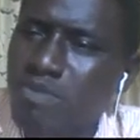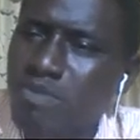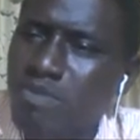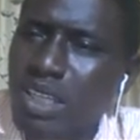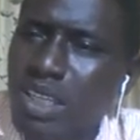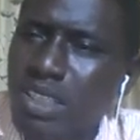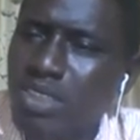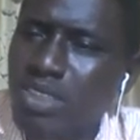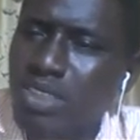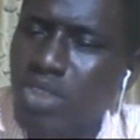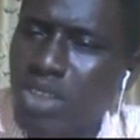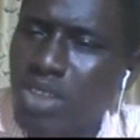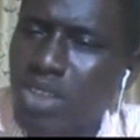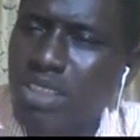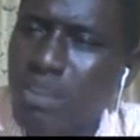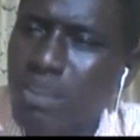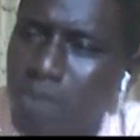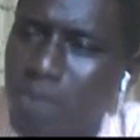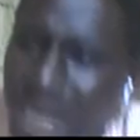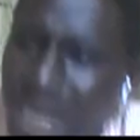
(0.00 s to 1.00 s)
Those
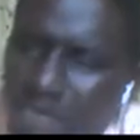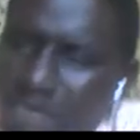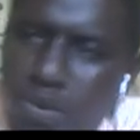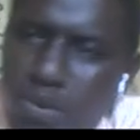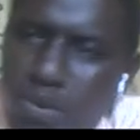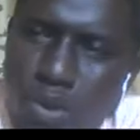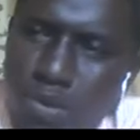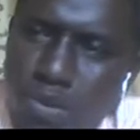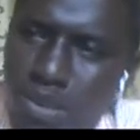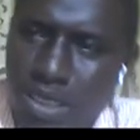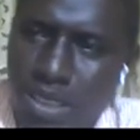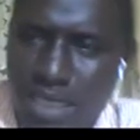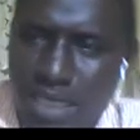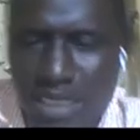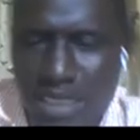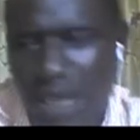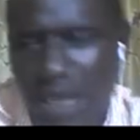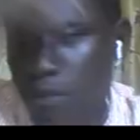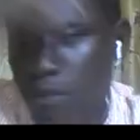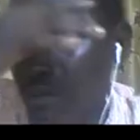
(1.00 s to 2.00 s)
platforms that are
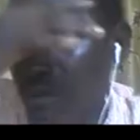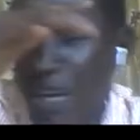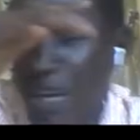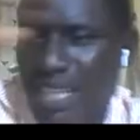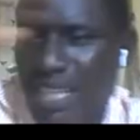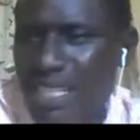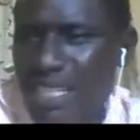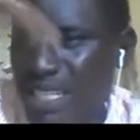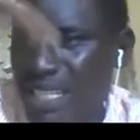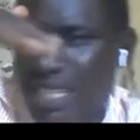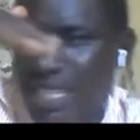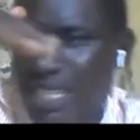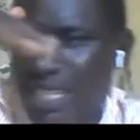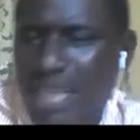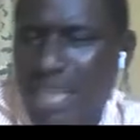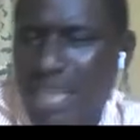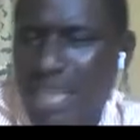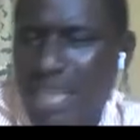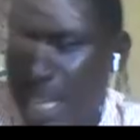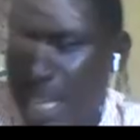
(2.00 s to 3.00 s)
providing digital
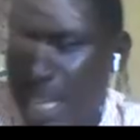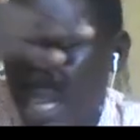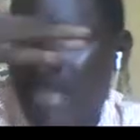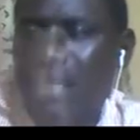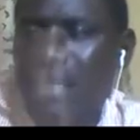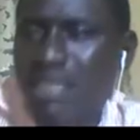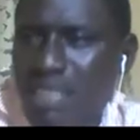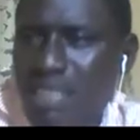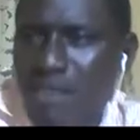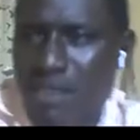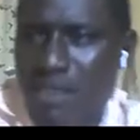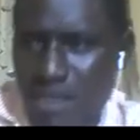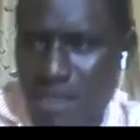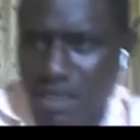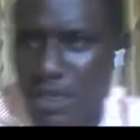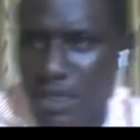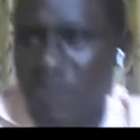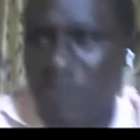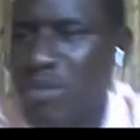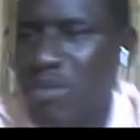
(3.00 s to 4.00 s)
service.
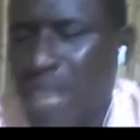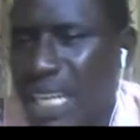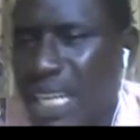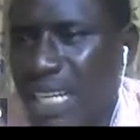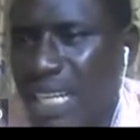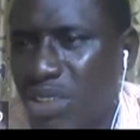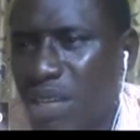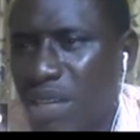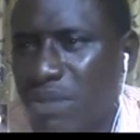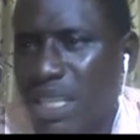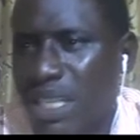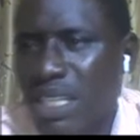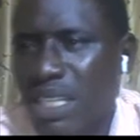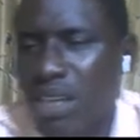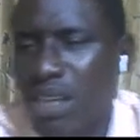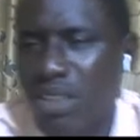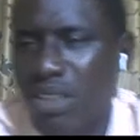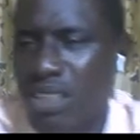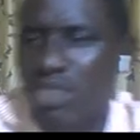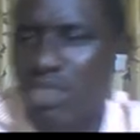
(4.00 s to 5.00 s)
I guess what I'm saying now,
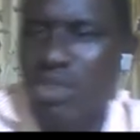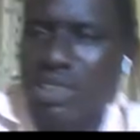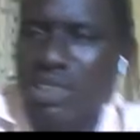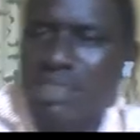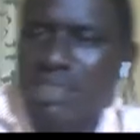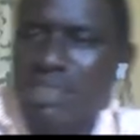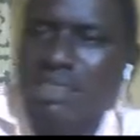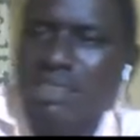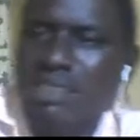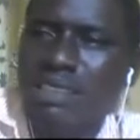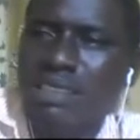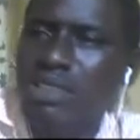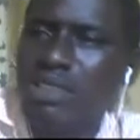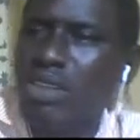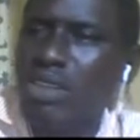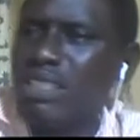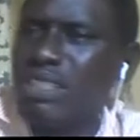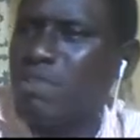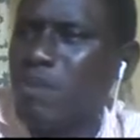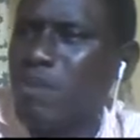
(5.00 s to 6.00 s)
this USST, all these
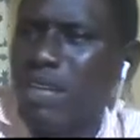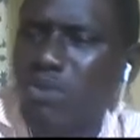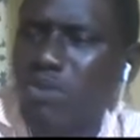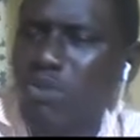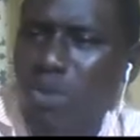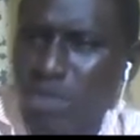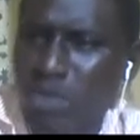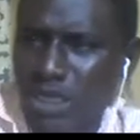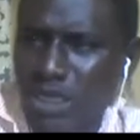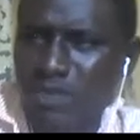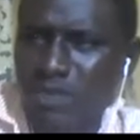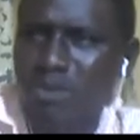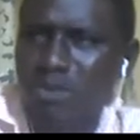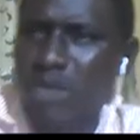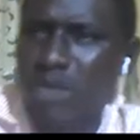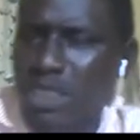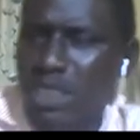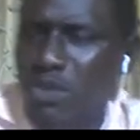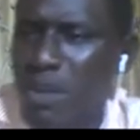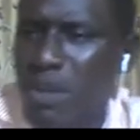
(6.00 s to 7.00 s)
platforms,
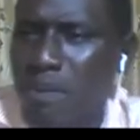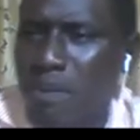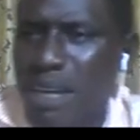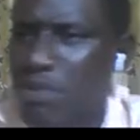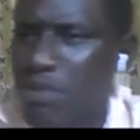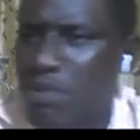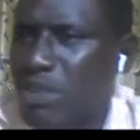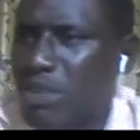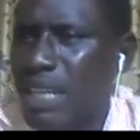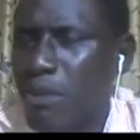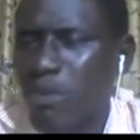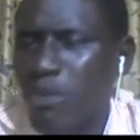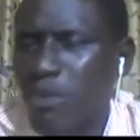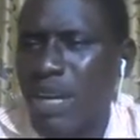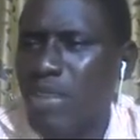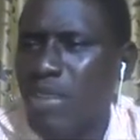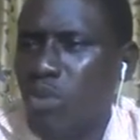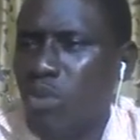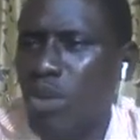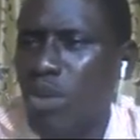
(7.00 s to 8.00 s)
different platforms that provide
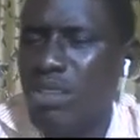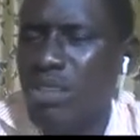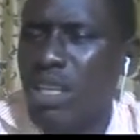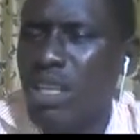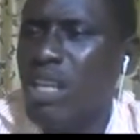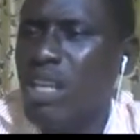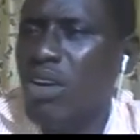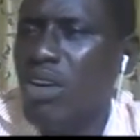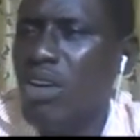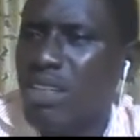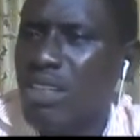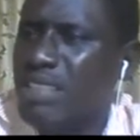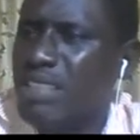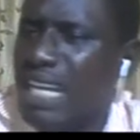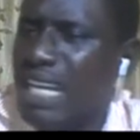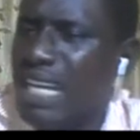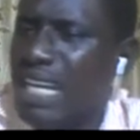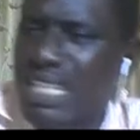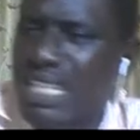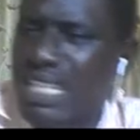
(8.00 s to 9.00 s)
all these
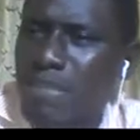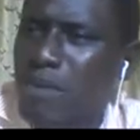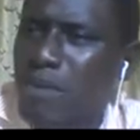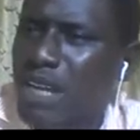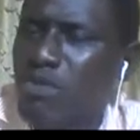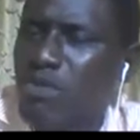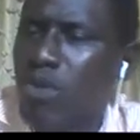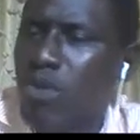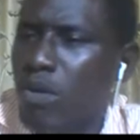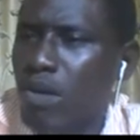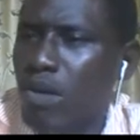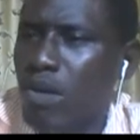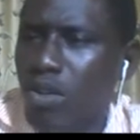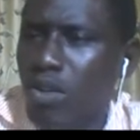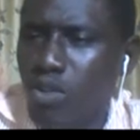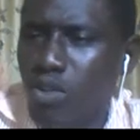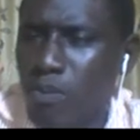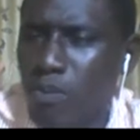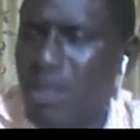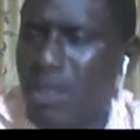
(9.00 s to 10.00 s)
IT platforms to
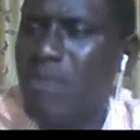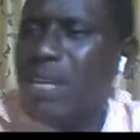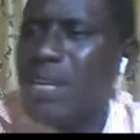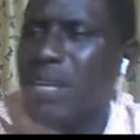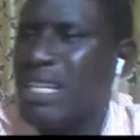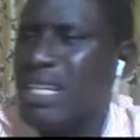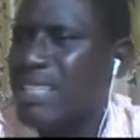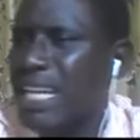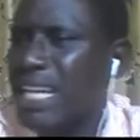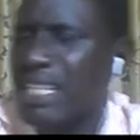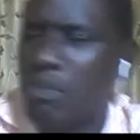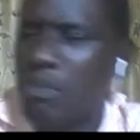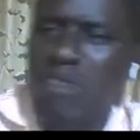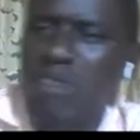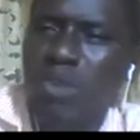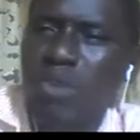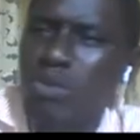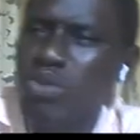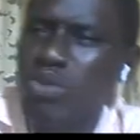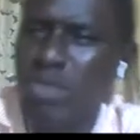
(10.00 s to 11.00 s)
payment, IT platforms
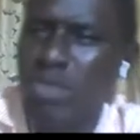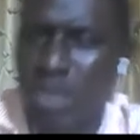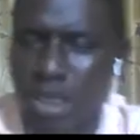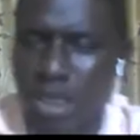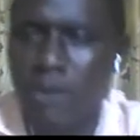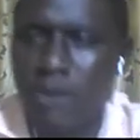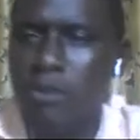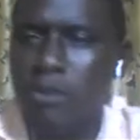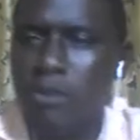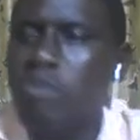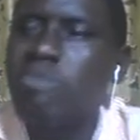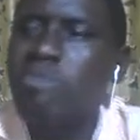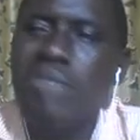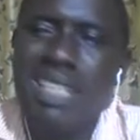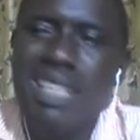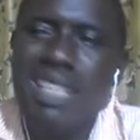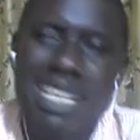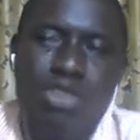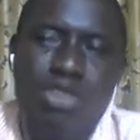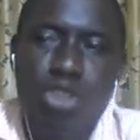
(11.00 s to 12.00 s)
to,
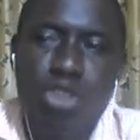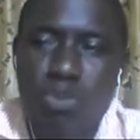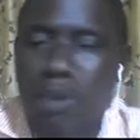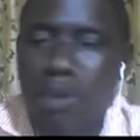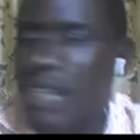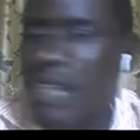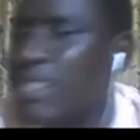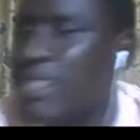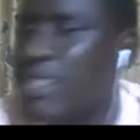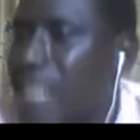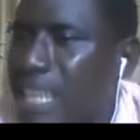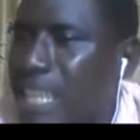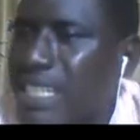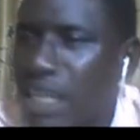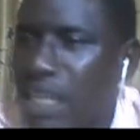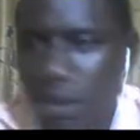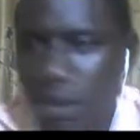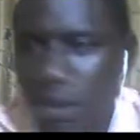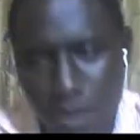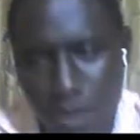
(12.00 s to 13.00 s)
let us partner them